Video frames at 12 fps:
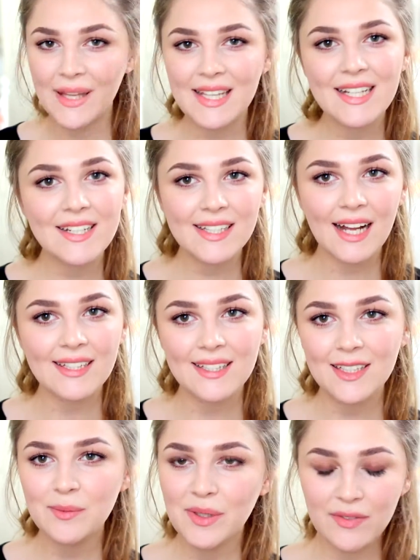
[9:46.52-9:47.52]
I think it just
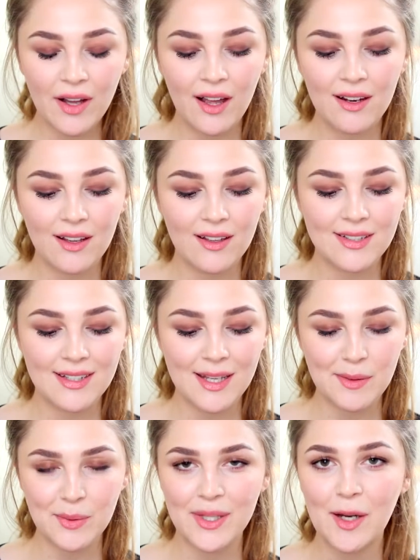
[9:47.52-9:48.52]
adds a little bit of colour to
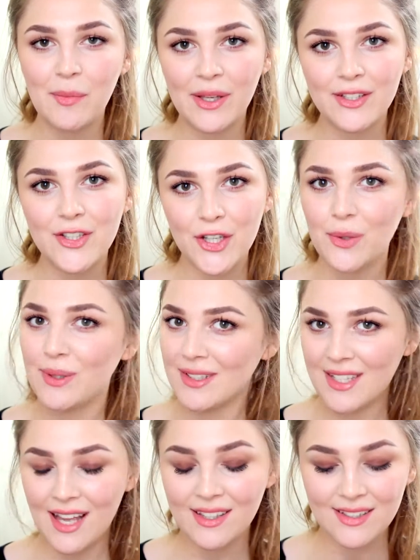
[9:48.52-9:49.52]
the lips without being too
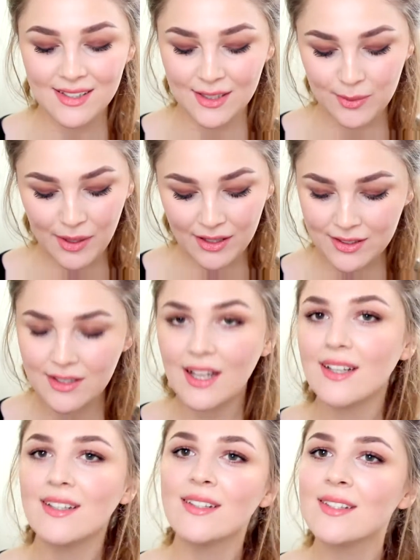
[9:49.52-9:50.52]
intense as well. So
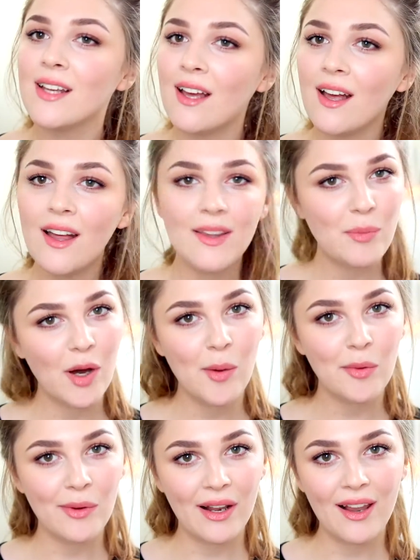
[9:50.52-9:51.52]
that is
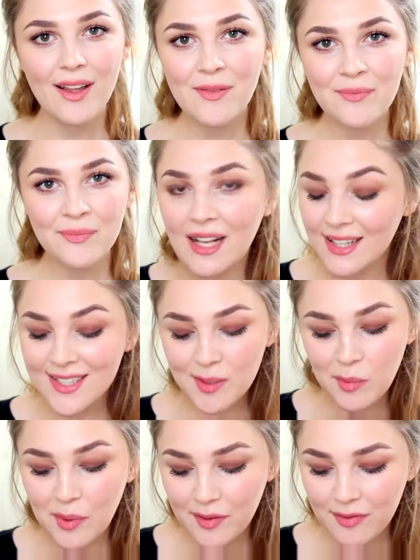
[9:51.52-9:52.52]
Barbarella. And then
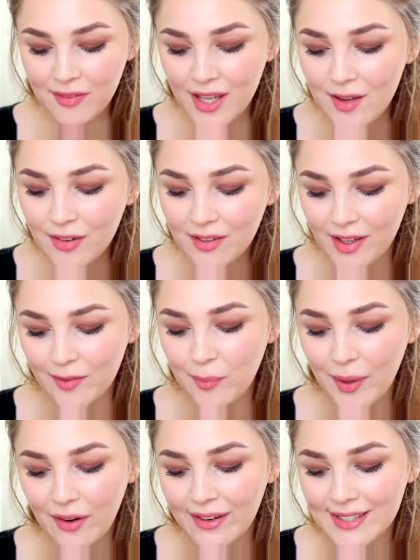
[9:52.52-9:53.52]
some of my
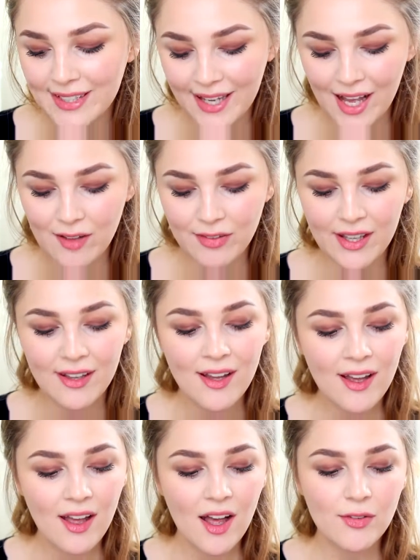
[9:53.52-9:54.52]
favourite berries I have here,
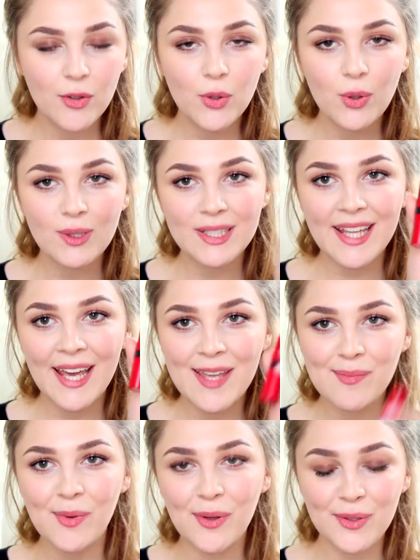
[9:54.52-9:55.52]
of course,
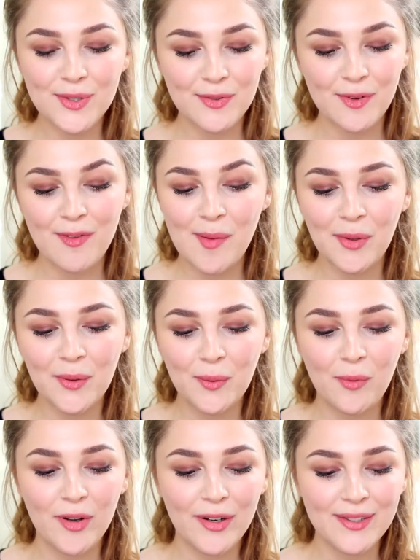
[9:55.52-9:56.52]
Kate Moss for
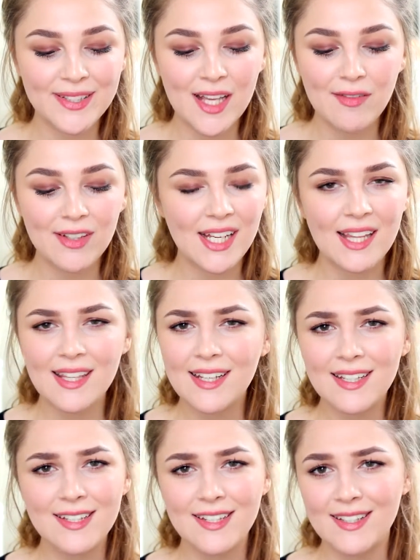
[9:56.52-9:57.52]
Rimmel 107. I
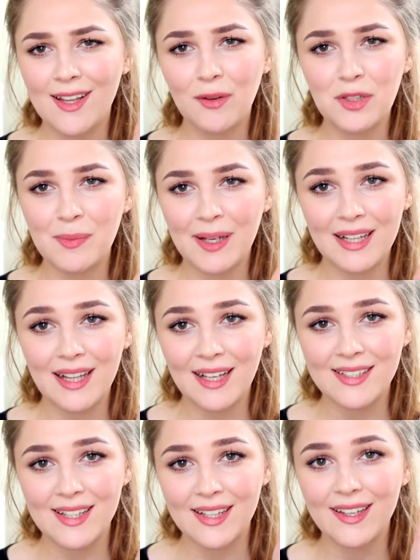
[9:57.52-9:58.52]
think it's just the ultimate
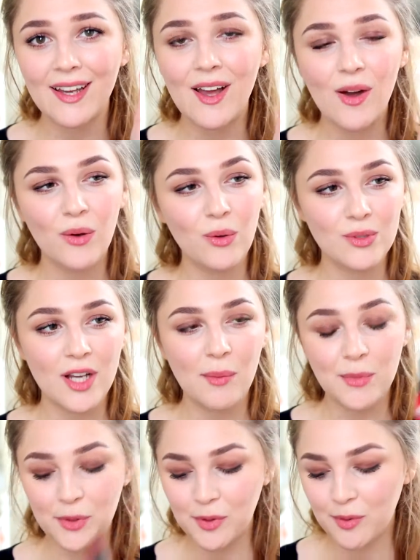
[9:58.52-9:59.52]
classic
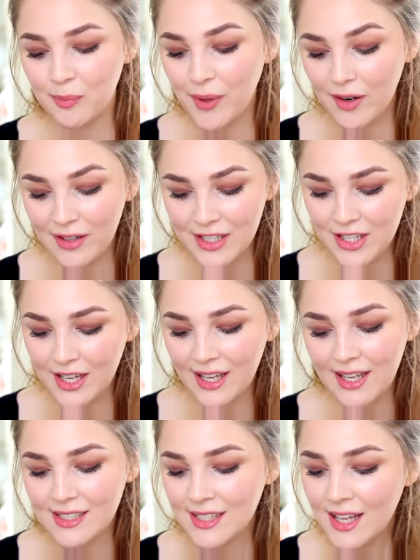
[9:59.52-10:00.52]
autumnal berry
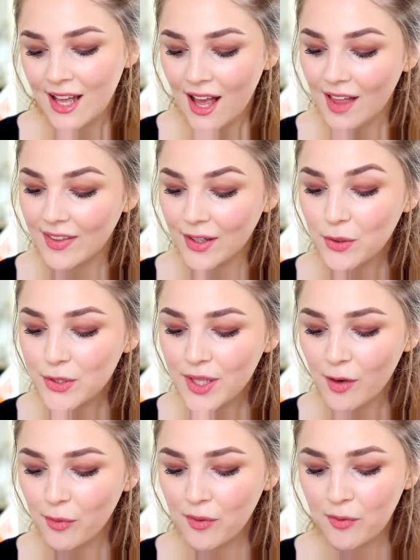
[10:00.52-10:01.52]
shade. And then I
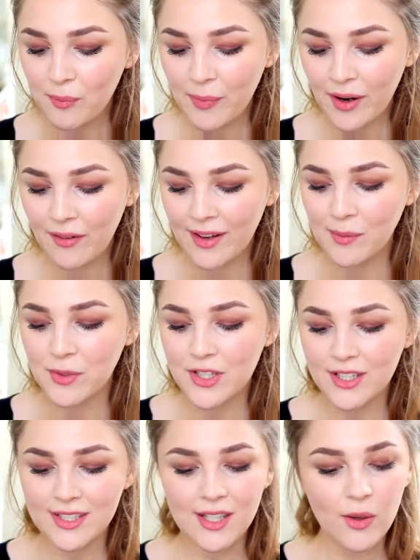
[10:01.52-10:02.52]
also have one from Berry M,
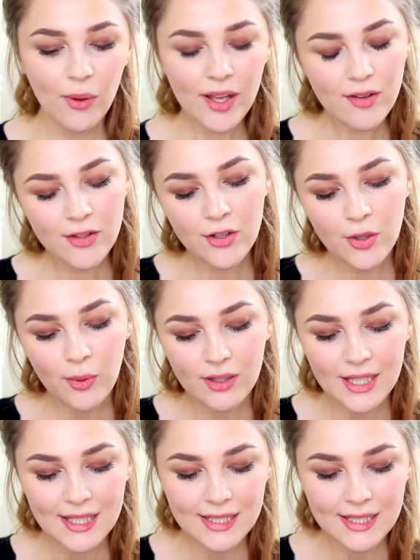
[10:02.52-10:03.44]
which is quite a new one.